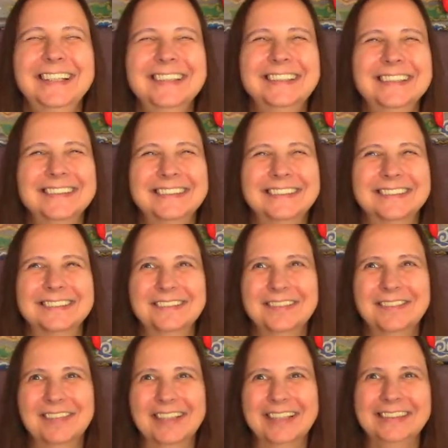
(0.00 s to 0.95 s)
So we
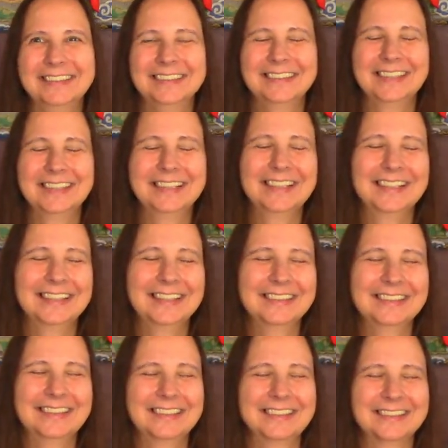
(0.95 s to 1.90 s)
might
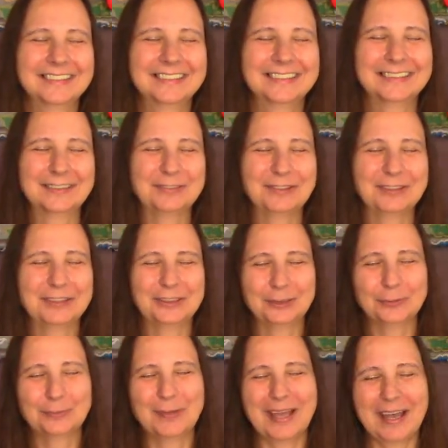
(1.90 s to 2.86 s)
get on the
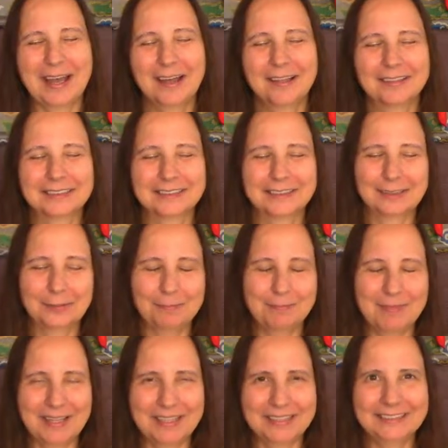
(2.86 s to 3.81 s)
spiritual path, start
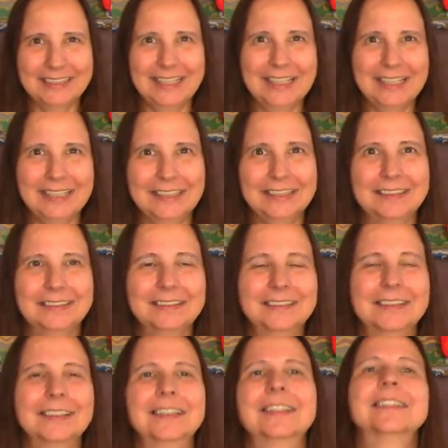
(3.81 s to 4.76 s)
meditating,
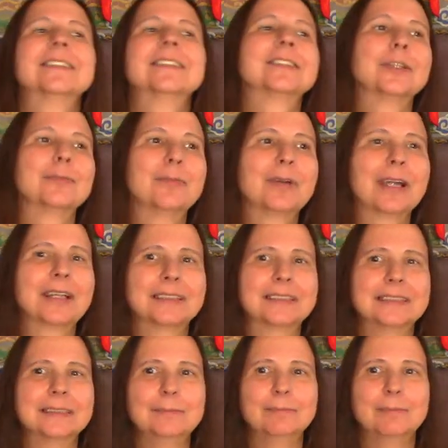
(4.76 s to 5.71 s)
start
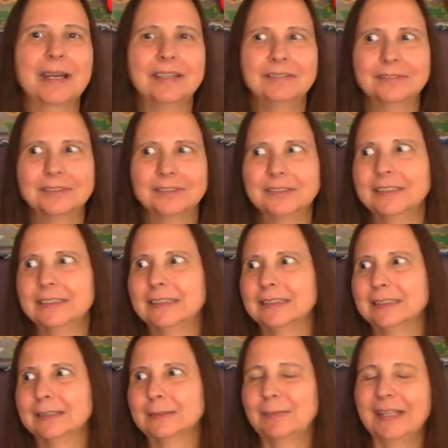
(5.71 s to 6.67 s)
practicing
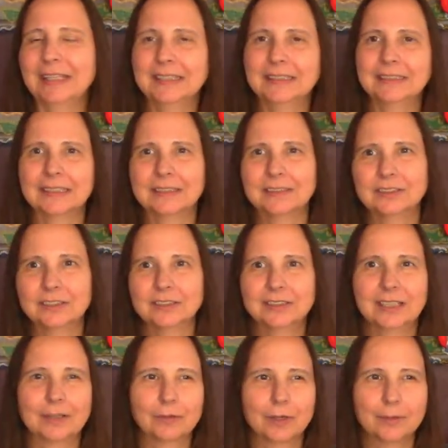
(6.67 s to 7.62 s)
mindfulness, paying attention to
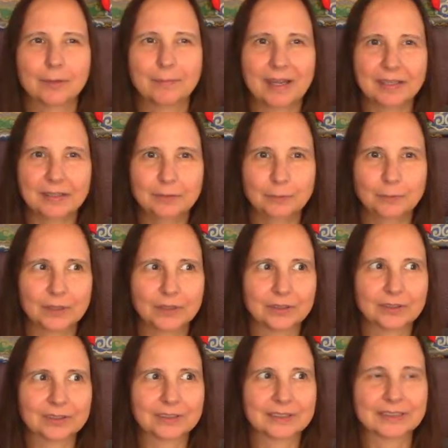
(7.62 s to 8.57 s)
how our mind
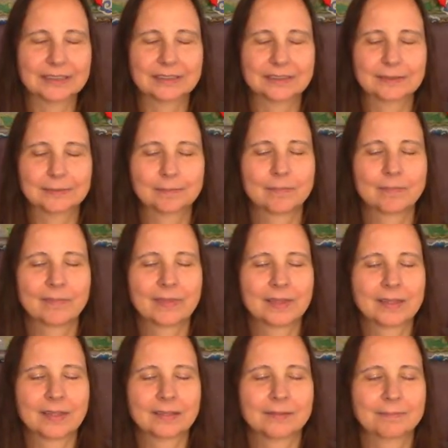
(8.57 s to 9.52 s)
works.
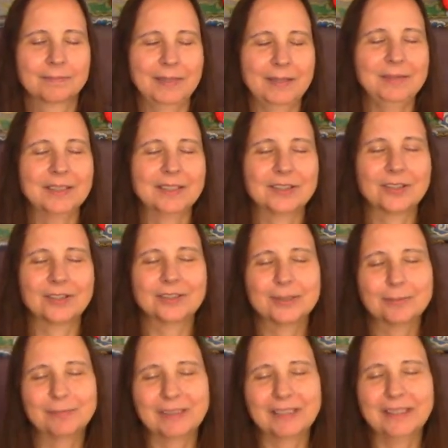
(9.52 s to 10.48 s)
Maybe start
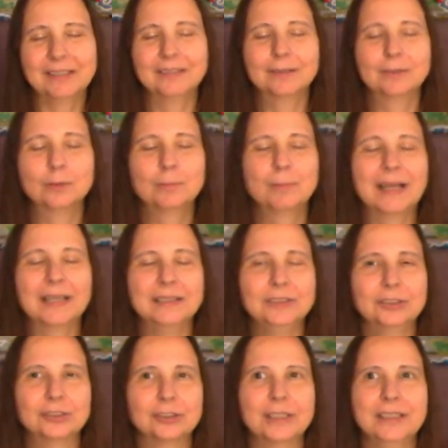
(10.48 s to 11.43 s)
to play a little
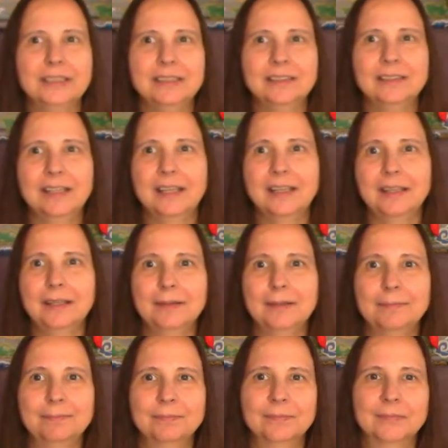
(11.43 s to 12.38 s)
mind training
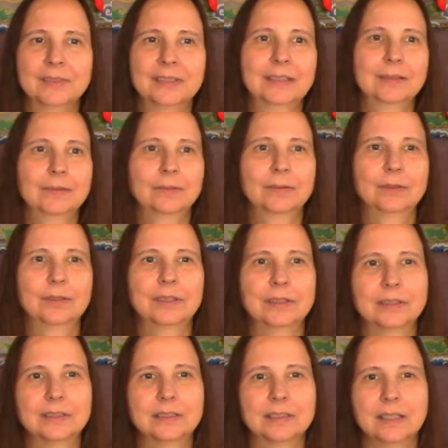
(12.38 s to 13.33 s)
game where
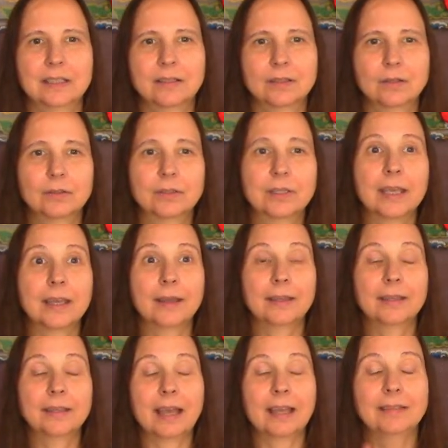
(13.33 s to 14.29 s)
it's like,
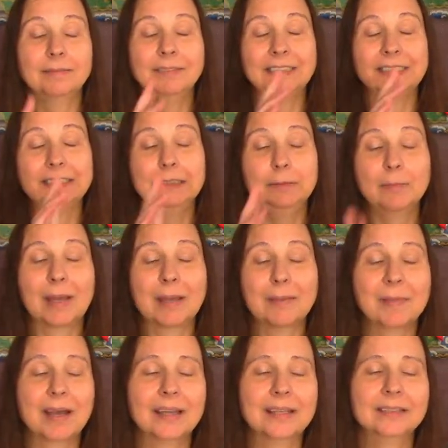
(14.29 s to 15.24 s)
okay, I see my
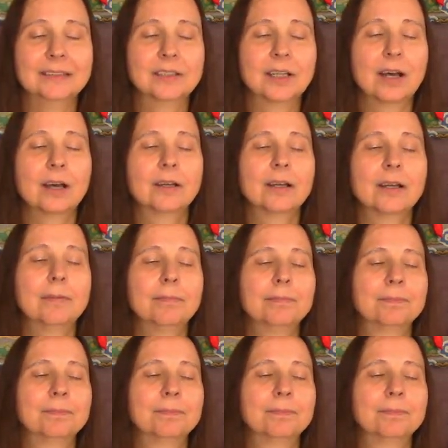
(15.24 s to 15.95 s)
mind caught up